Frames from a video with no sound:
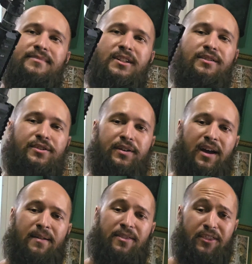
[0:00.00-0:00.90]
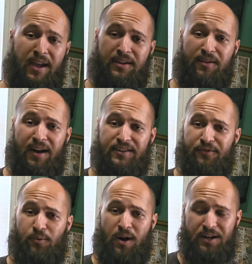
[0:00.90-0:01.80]
So yeah, thank you guys for
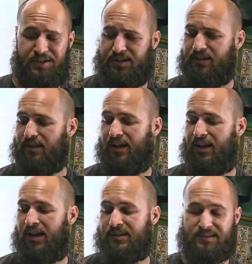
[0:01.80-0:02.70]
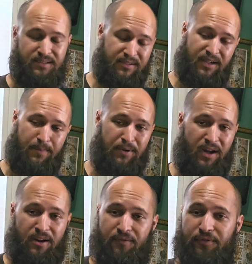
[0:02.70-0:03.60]
watching. Keep an eye
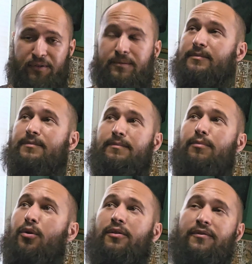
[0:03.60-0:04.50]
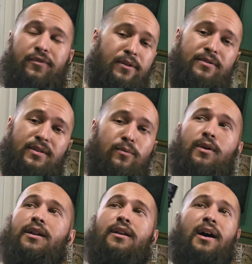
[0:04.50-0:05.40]
out for more reviews and
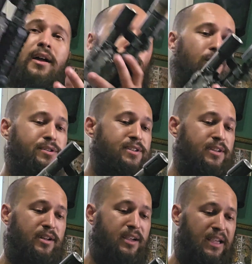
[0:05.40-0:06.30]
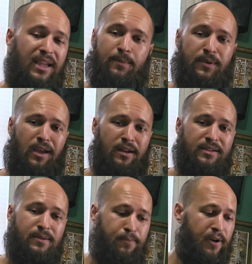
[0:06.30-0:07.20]
whatnot. We're just going to keep getting
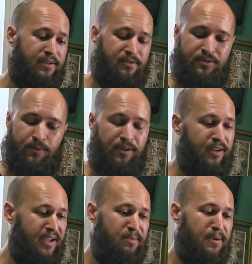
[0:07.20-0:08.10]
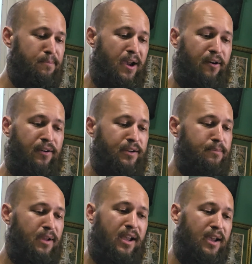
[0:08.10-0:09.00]
suppressors. We're going to keep comparing
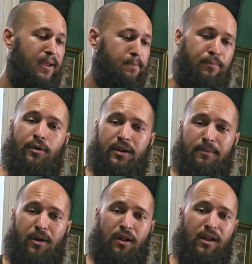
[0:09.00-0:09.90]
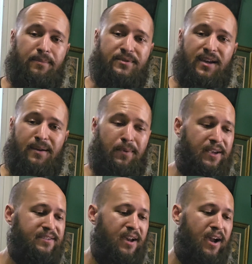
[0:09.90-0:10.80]
them and putting them all up side by
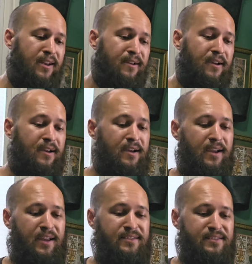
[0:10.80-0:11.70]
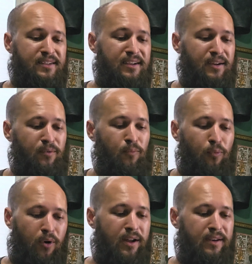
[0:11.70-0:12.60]
side and seeing
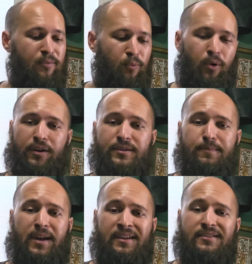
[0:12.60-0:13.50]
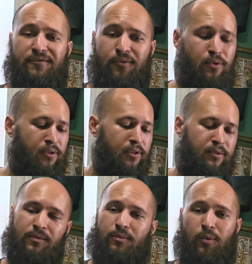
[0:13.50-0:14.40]
what works best for
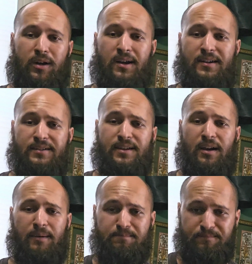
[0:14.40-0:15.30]
what kind of setup.